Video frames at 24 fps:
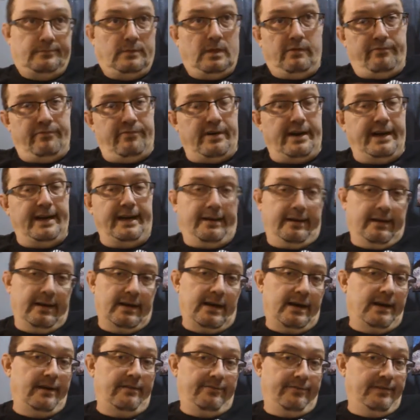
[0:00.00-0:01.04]
a fight
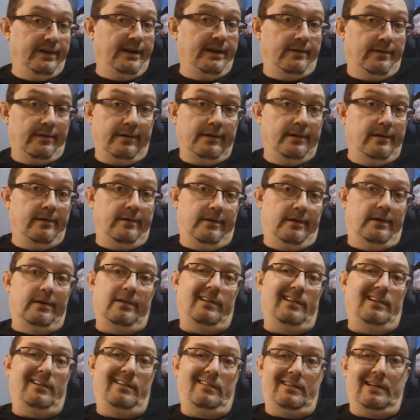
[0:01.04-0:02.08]
that I fail,
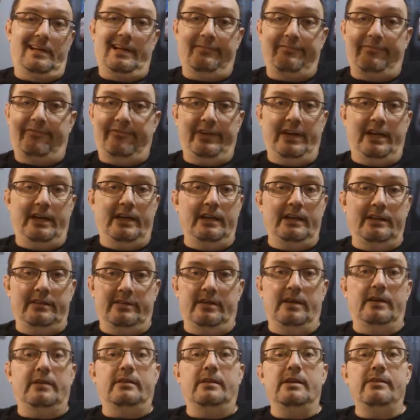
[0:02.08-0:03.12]
like 50,
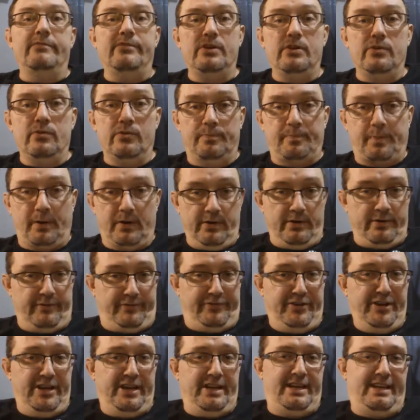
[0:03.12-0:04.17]
60 views per
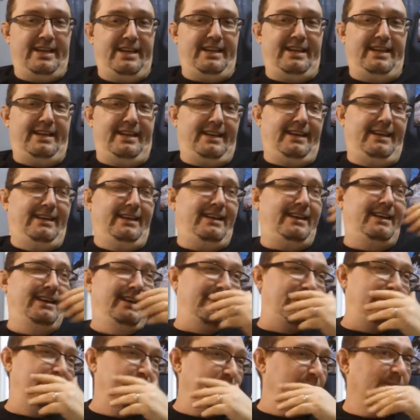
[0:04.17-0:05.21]

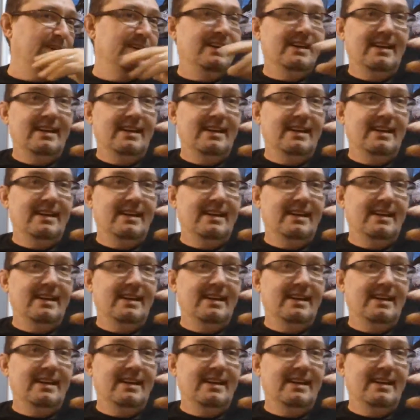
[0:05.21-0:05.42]
video.